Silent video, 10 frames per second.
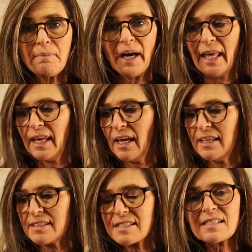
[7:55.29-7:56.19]
but
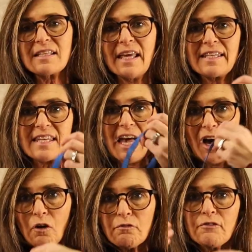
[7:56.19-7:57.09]
it's
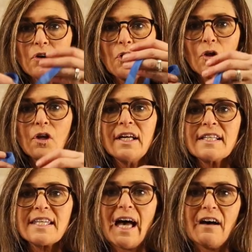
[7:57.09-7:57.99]
helpful
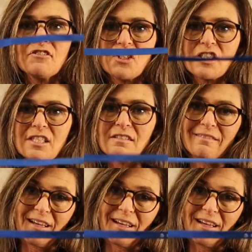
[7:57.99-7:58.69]
to have just